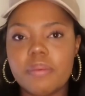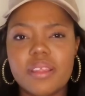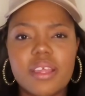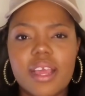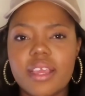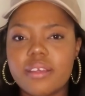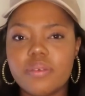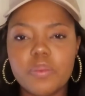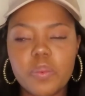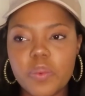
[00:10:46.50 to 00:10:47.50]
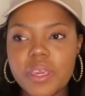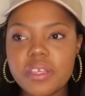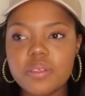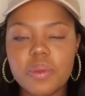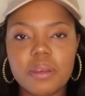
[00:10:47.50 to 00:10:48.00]
then like
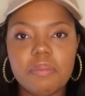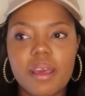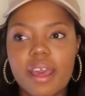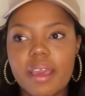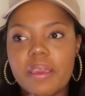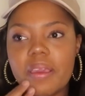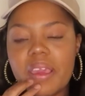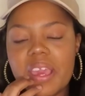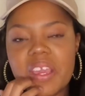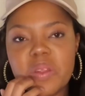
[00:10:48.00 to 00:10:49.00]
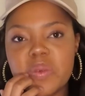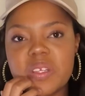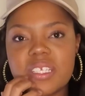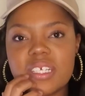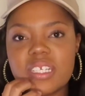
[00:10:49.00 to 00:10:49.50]
weeks went by,
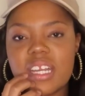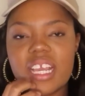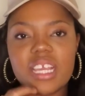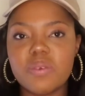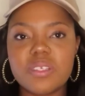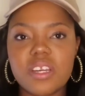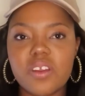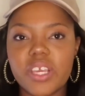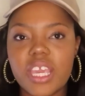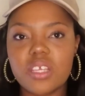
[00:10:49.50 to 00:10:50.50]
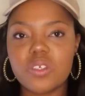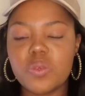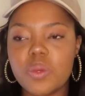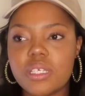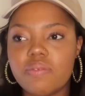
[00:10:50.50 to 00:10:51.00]
it wasn't an okay
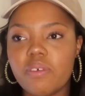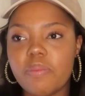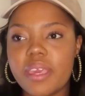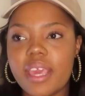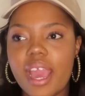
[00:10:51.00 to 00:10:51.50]
situation for me.